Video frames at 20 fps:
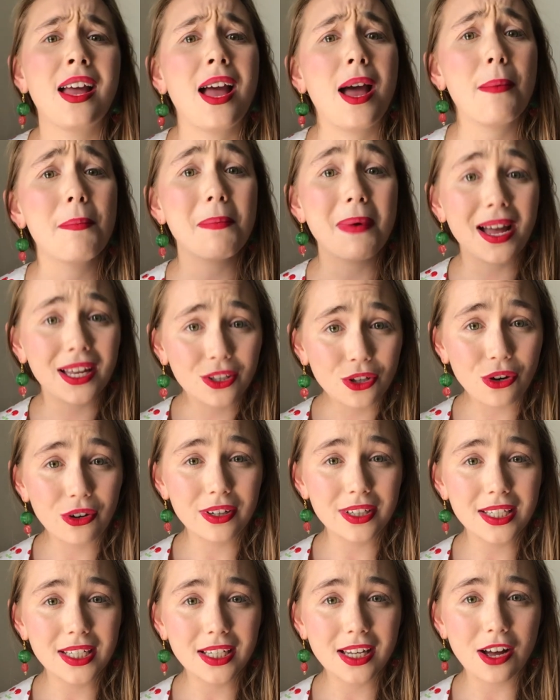And
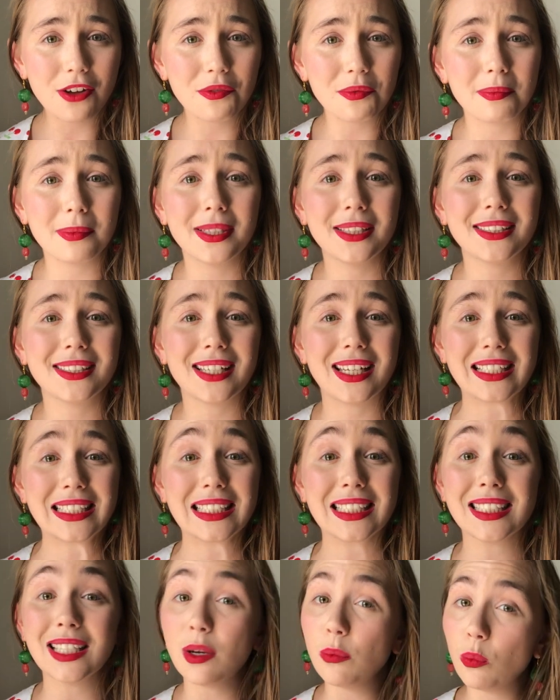minority governments are
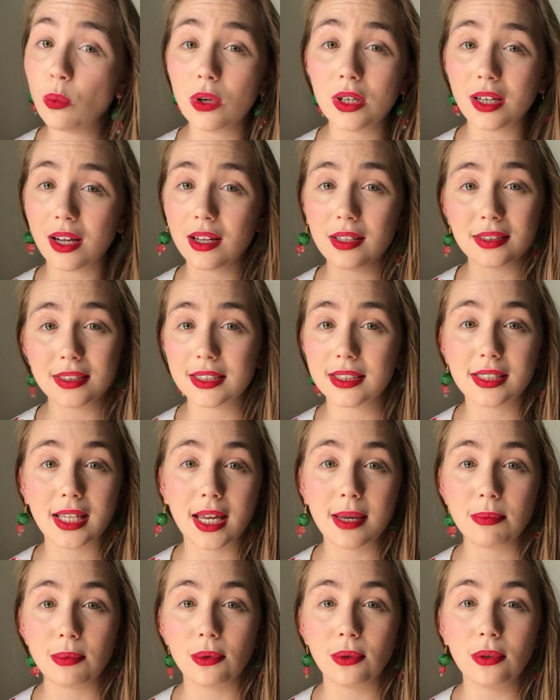somewhat
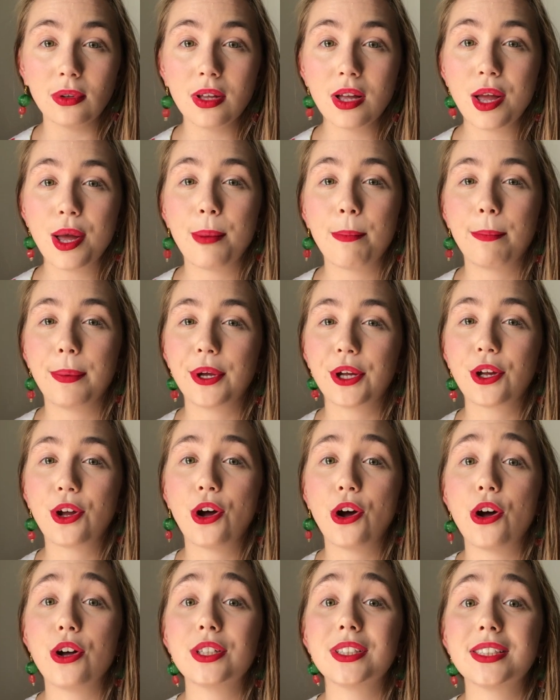unstable
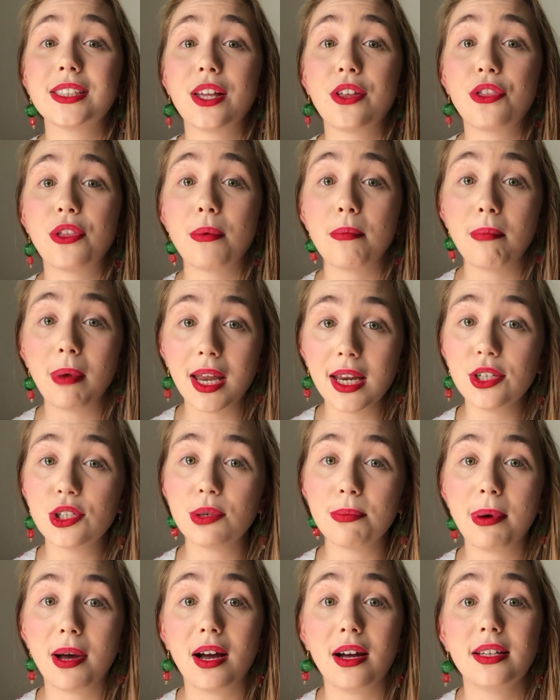because the
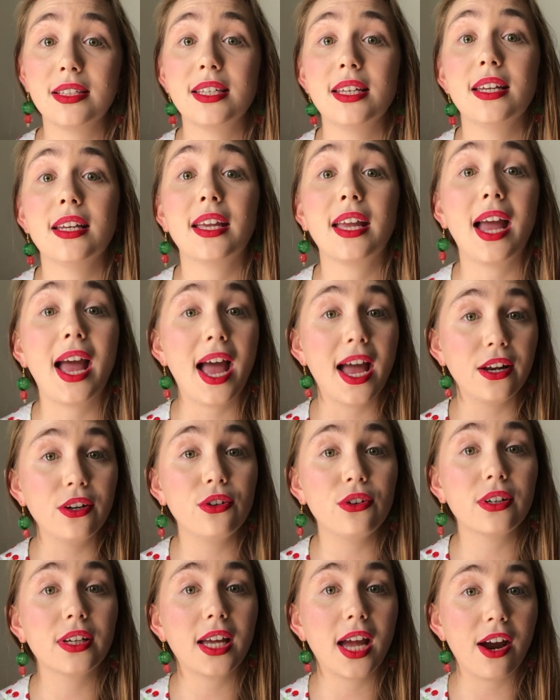major party
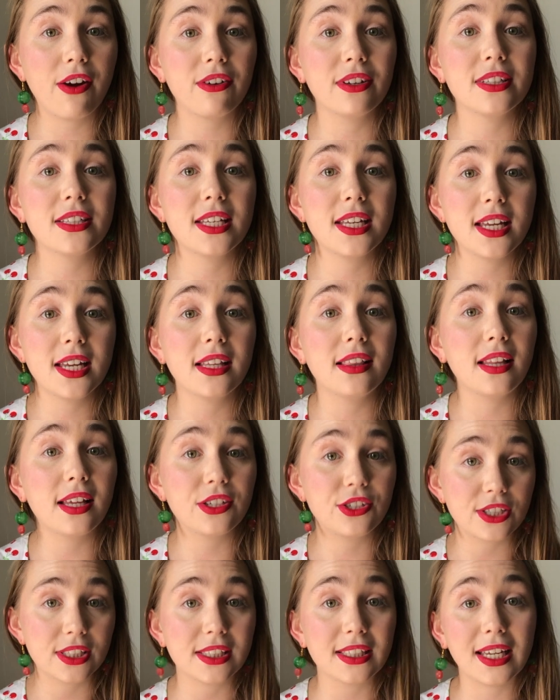cannot guarantee
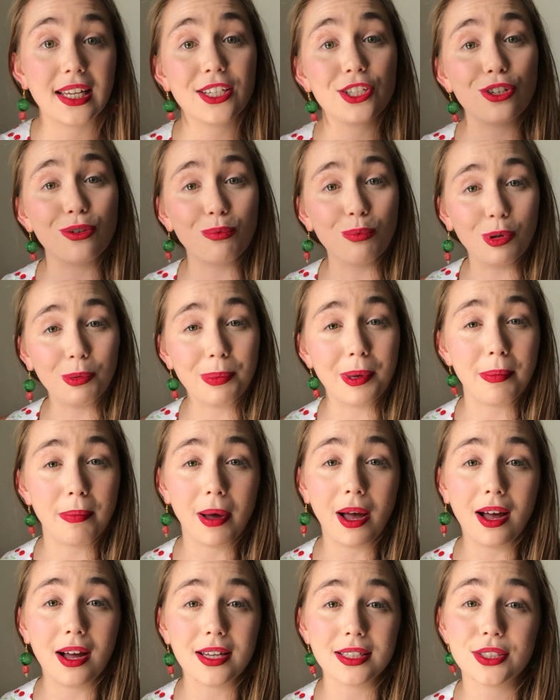legislation will be
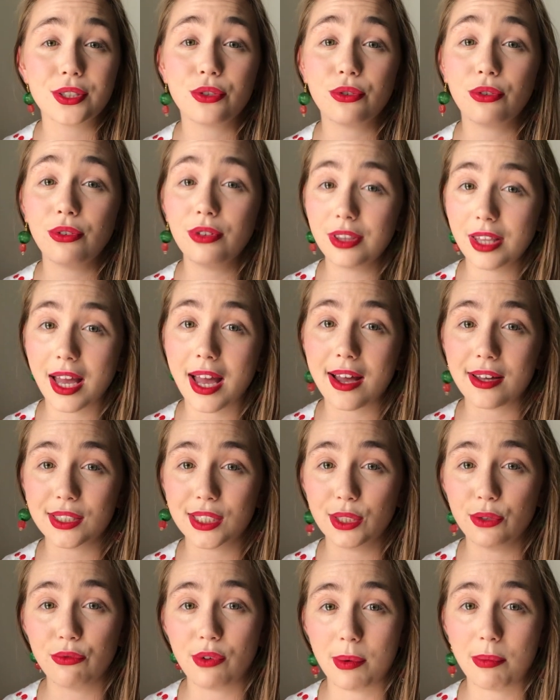passed through the
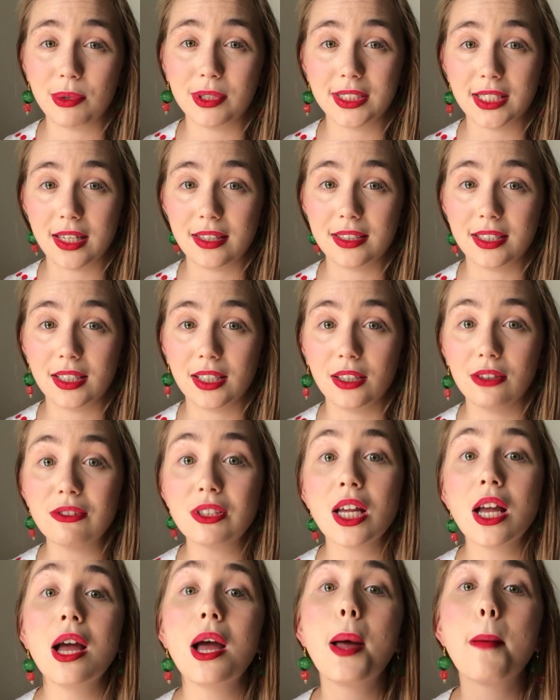House of Representatives
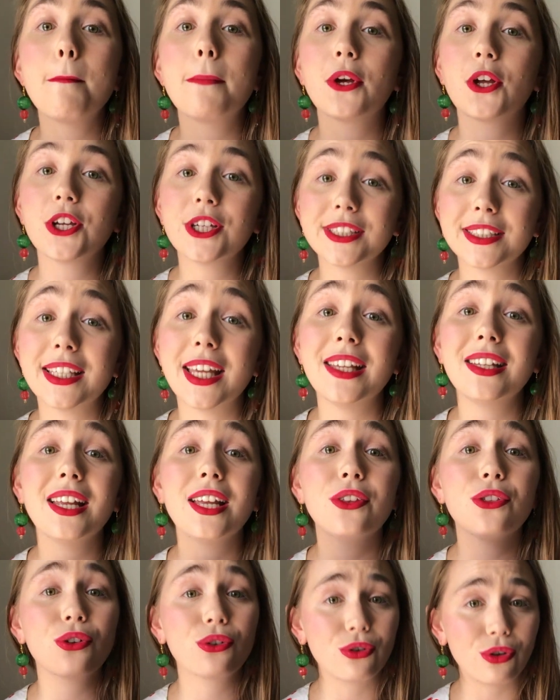because they
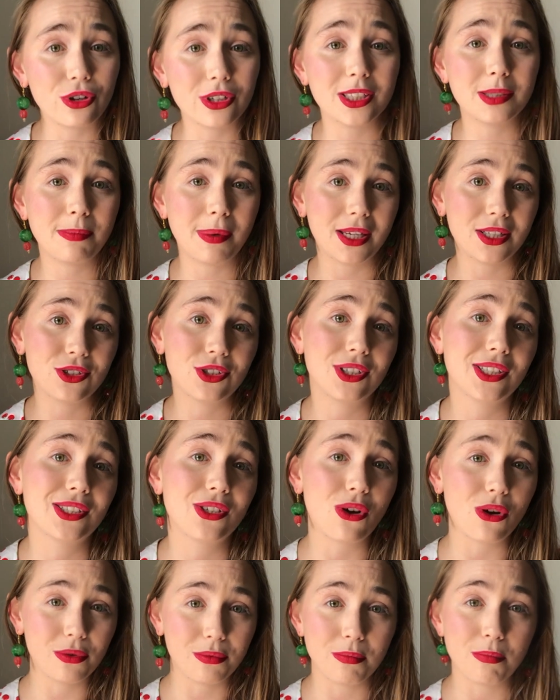need the crossbenchers
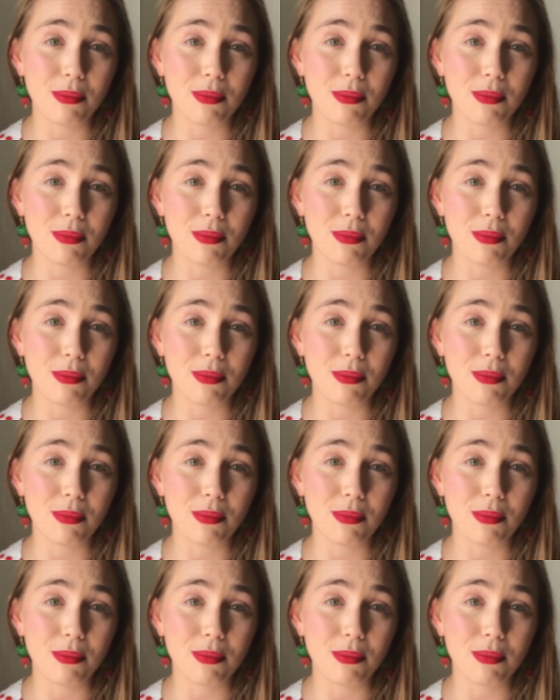on